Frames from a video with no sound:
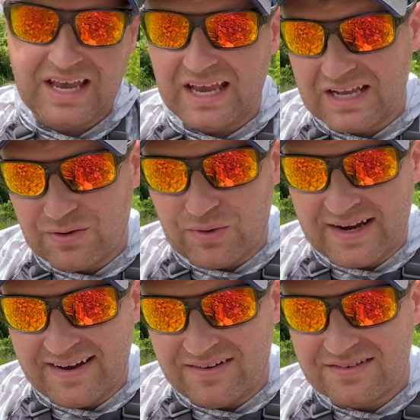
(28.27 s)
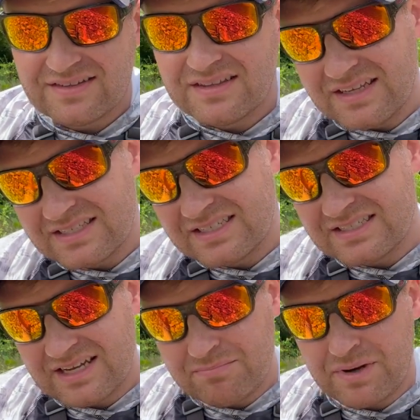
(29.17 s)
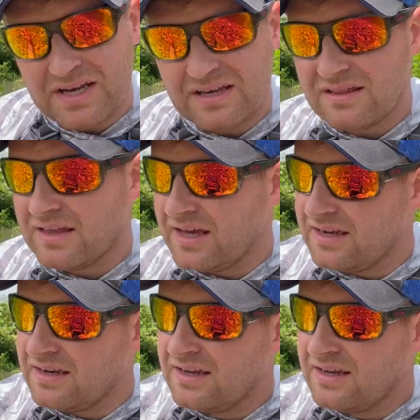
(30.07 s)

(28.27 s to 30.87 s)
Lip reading: in a while. This is a bait that